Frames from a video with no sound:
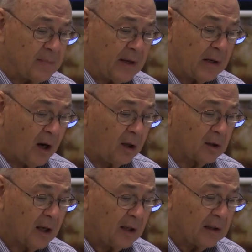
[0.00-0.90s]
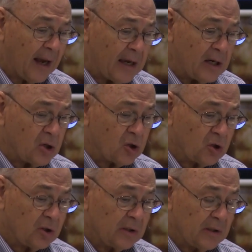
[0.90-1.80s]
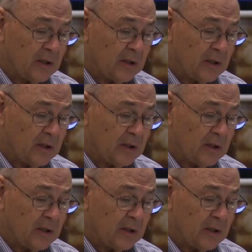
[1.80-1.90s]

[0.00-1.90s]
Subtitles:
been called Laish,